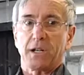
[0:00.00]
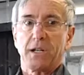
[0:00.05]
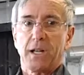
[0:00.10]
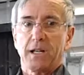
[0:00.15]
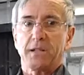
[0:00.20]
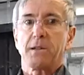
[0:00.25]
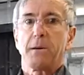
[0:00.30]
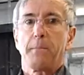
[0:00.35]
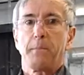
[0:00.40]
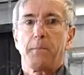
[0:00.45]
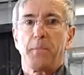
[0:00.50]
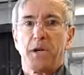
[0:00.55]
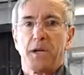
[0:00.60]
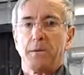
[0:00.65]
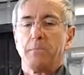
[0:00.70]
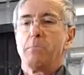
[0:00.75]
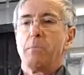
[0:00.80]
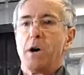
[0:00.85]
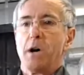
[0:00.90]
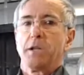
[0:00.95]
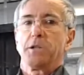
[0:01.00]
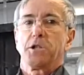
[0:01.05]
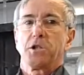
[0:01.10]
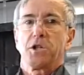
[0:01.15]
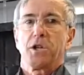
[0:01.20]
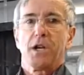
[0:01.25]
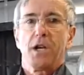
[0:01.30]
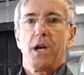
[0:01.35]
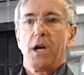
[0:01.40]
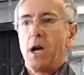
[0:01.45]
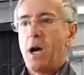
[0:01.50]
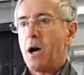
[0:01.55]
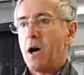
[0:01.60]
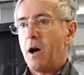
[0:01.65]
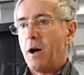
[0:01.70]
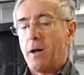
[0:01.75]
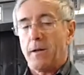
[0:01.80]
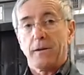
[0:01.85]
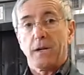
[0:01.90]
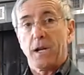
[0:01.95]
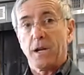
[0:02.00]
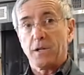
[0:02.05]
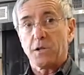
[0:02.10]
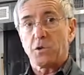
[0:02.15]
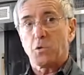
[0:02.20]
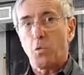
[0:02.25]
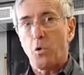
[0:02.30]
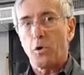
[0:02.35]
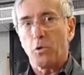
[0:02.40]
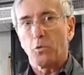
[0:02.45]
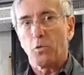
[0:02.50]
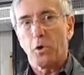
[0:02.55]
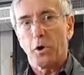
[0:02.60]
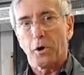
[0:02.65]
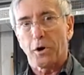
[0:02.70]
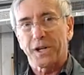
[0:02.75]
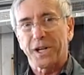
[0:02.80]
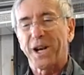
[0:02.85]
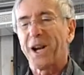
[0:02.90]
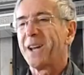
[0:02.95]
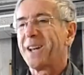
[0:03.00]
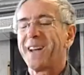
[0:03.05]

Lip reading: and that's a bit much. Hinges won't work.